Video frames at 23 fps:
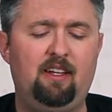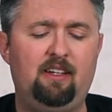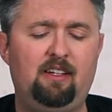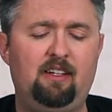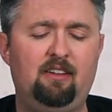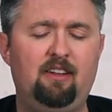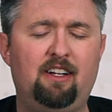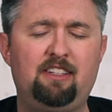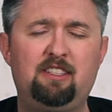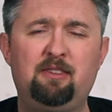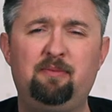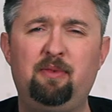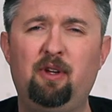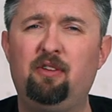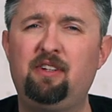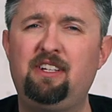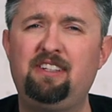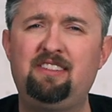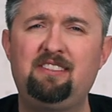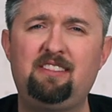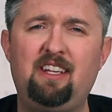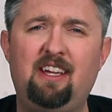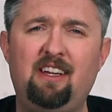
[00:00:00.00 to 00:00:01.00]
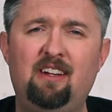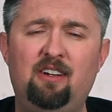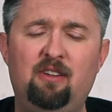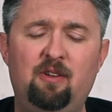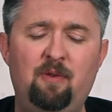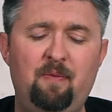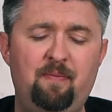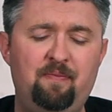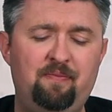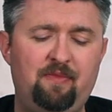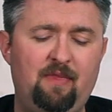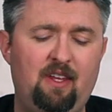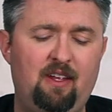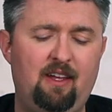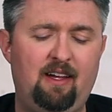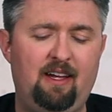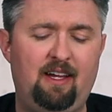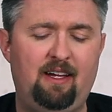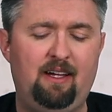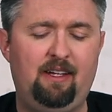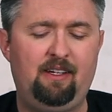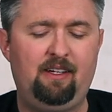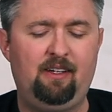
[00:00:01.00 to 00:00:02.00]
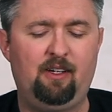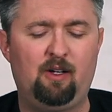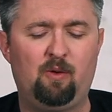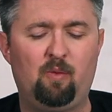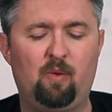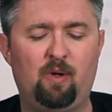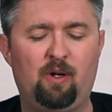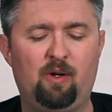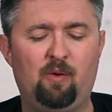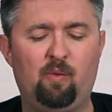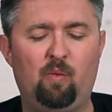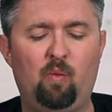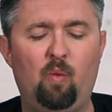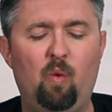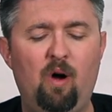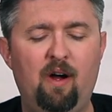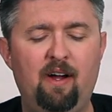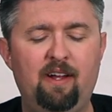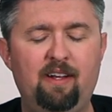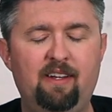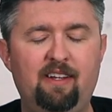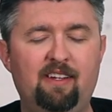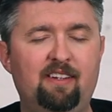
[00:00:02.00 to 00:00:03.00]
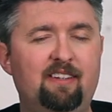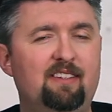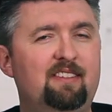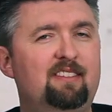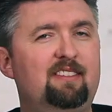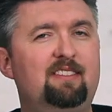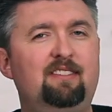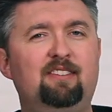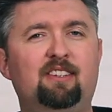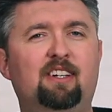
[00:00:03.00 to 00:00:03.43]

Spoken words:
Collectability scale, you know, where one is,